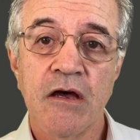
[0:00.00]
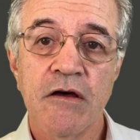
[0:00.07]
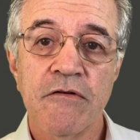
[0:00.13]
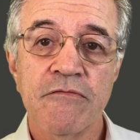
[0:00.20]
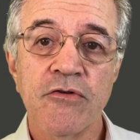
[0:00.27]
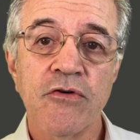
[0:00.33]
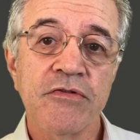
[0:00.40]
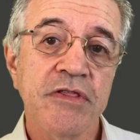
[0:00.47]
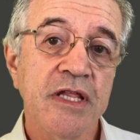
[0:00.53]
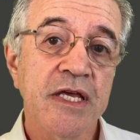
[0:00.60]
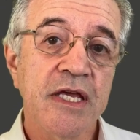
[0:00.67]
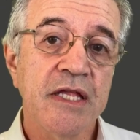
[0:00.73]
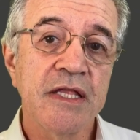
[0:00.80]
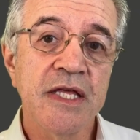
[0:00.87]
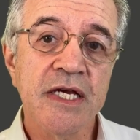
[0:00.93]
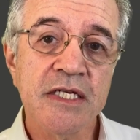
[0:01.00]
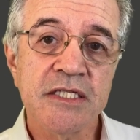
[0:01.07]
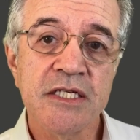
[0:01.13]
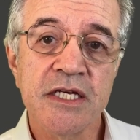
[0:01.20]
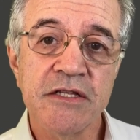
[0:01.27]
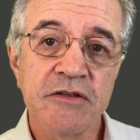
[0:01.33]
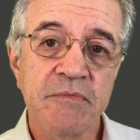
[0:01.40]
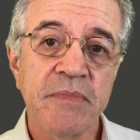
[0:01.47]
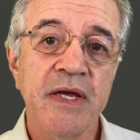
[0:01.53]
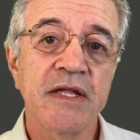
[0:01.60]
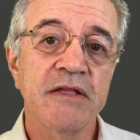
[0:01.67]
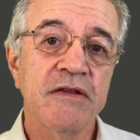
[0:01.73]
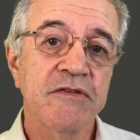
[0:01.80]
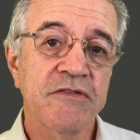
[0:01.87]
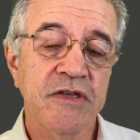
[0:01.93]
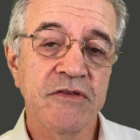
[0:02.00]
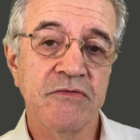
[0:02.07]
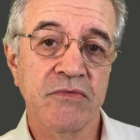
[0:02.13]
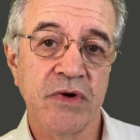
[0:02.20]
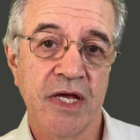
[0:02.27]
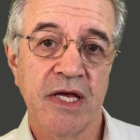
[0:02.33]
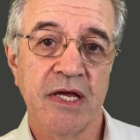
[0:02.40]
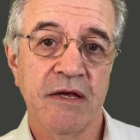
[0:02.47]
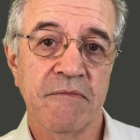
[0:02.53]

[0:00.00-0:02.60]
Fourthly, nicotine dependence is rare.